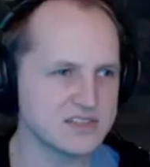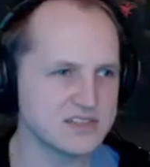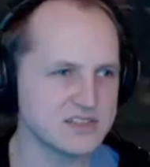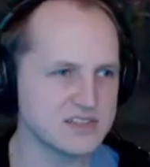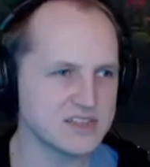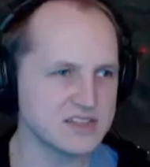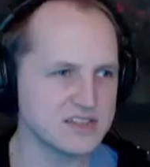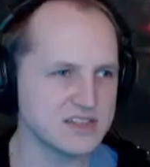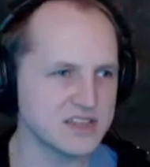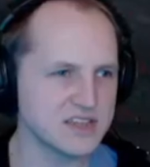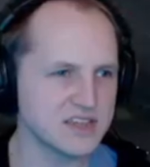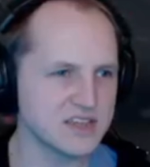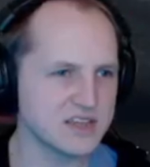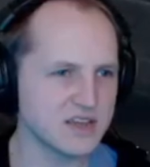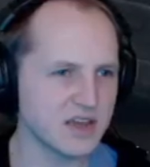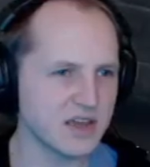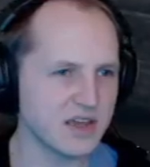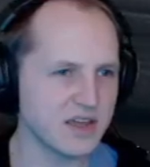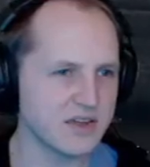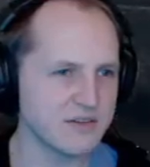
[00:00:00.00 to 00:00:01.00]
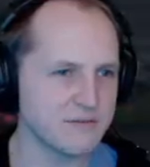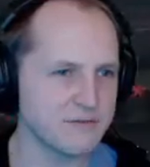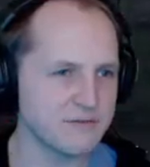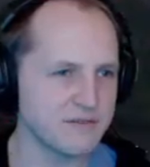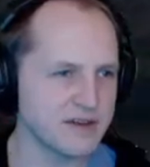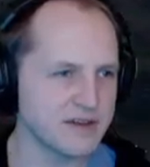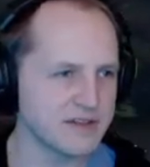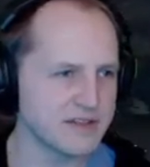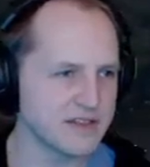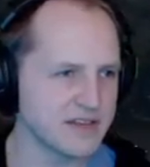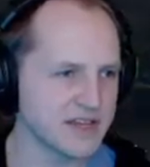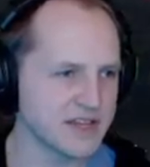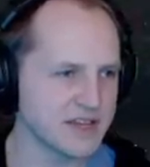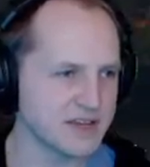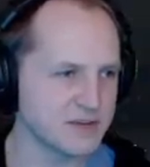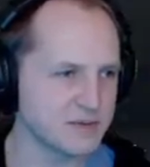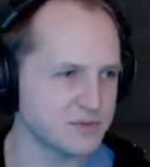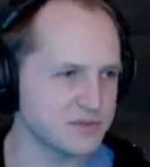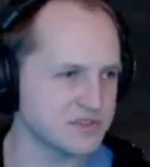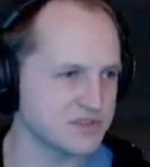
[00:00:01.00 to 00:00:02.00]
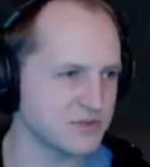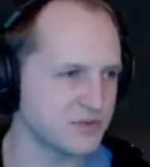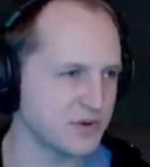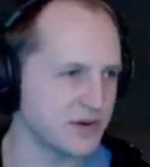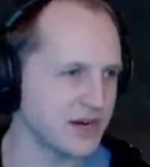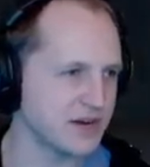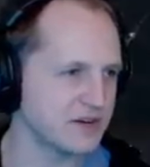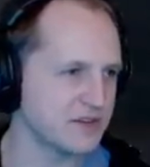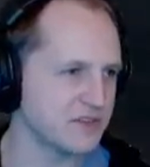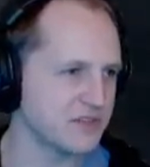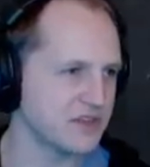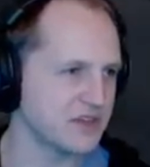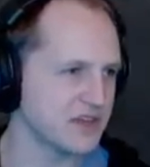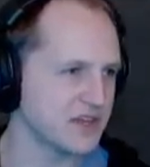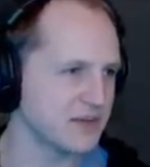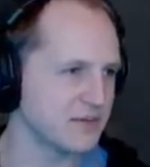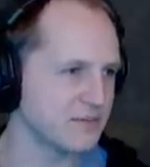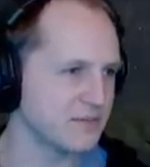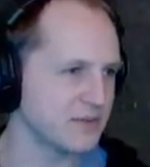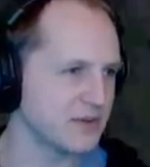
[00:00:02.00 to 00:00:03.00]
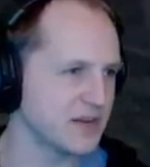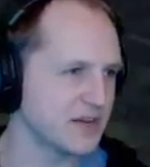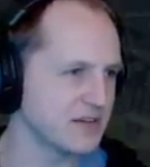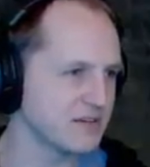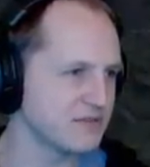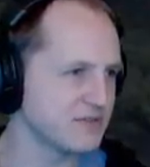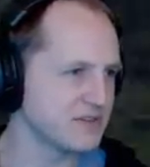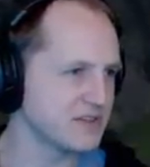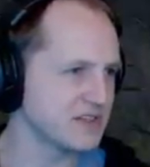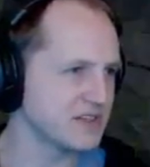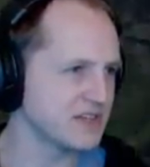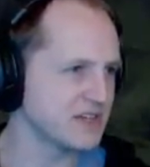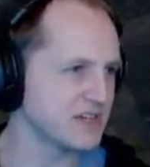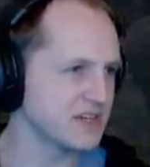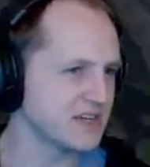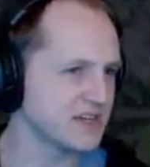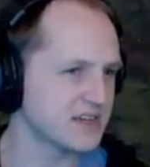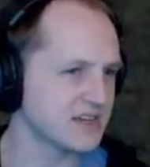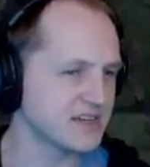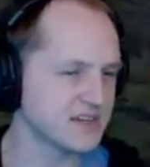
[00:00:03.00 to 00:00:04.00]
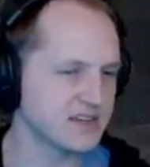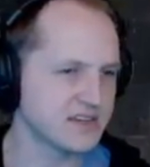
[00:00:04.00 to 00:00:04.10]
lily, it felt like it was a rare thing, but I feel like